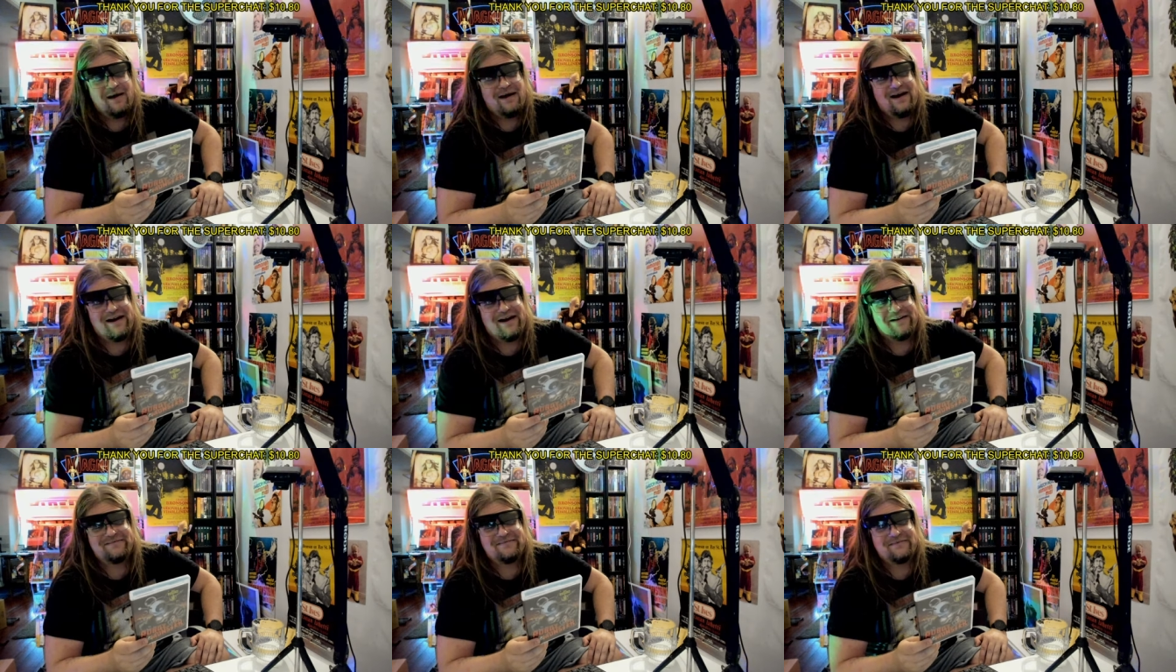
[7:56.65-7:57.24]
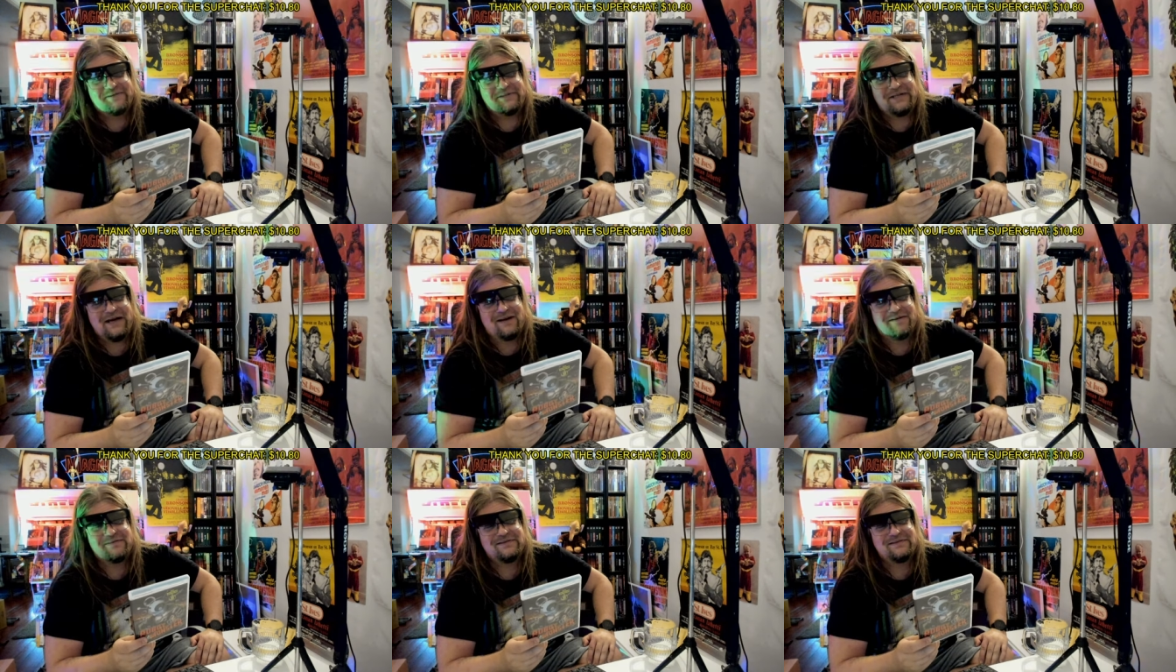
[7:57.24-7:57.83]
And
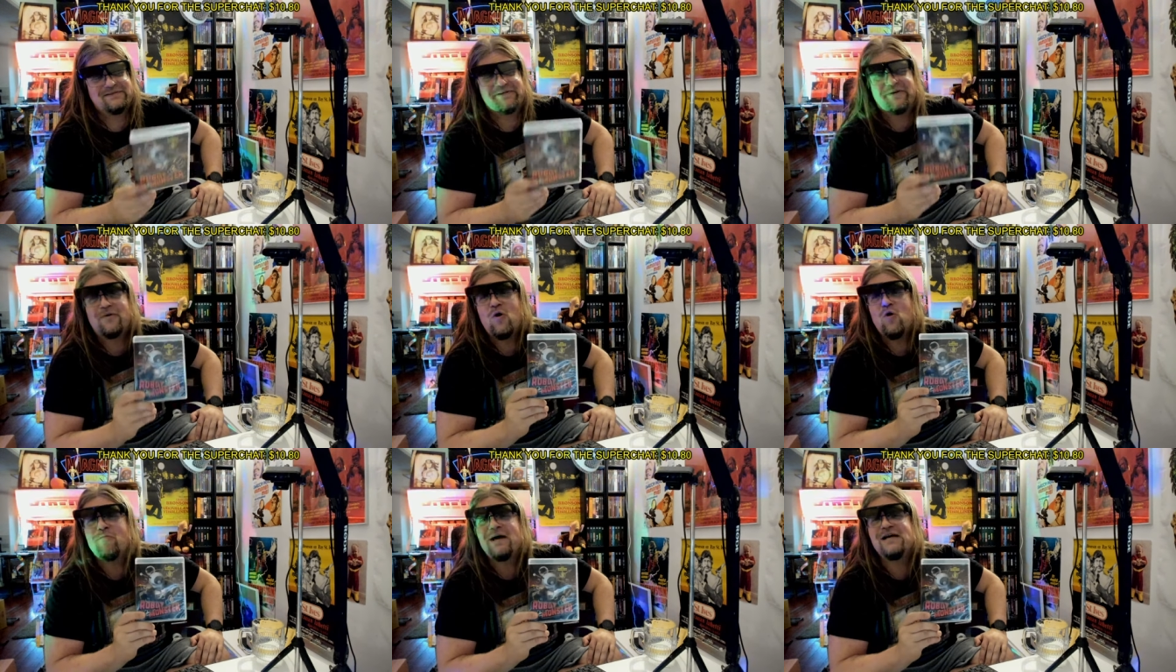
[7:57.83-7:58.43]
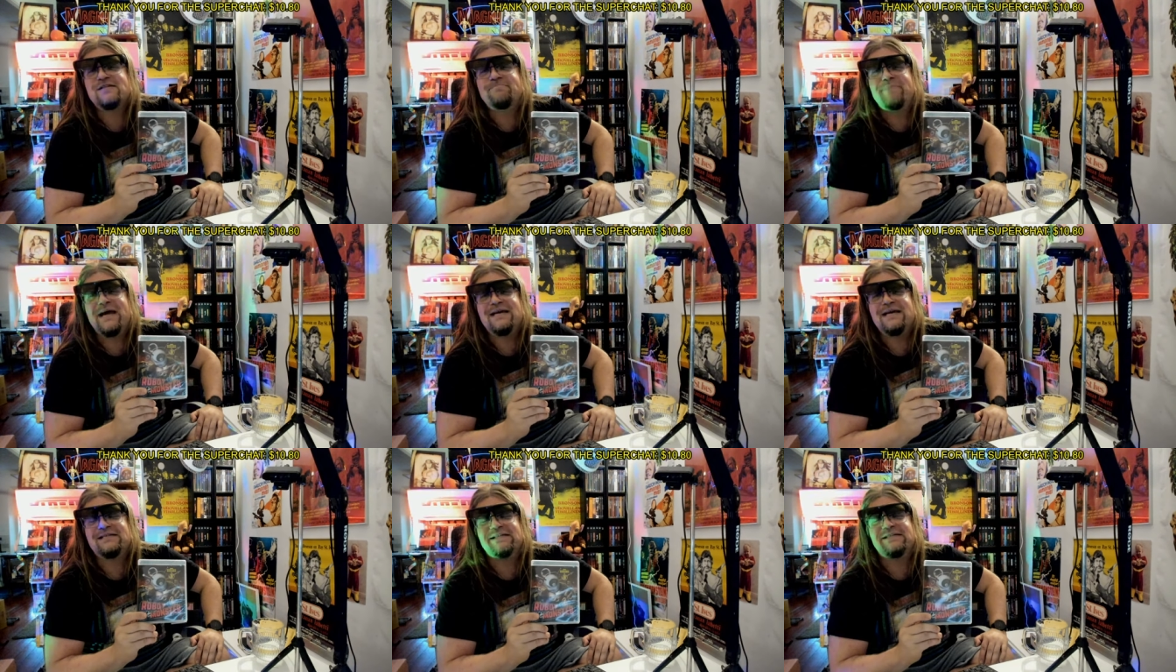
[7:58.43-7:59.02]
yeah, the Ro-Man's
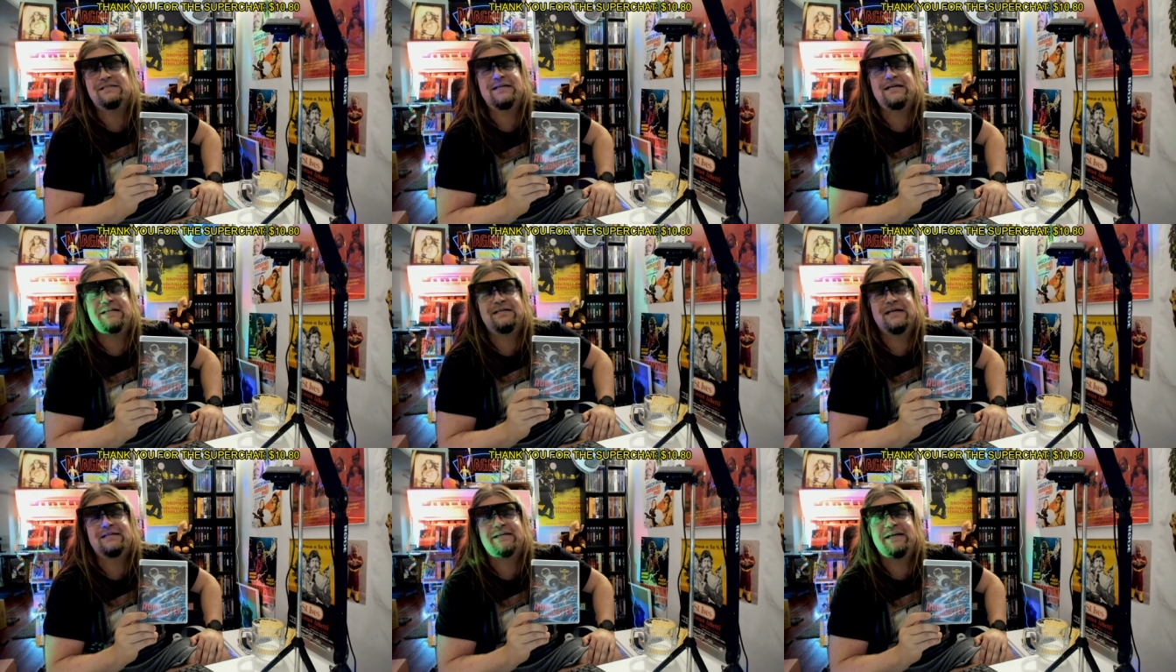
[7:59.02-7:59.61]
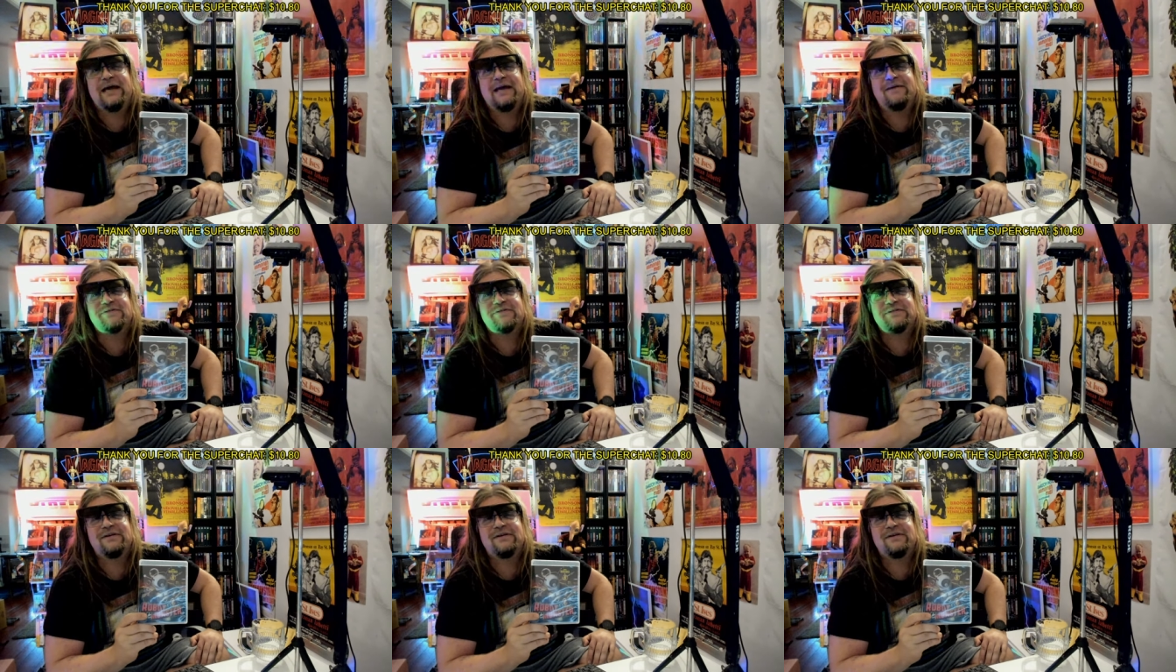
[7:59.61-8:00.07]
base is in that cave.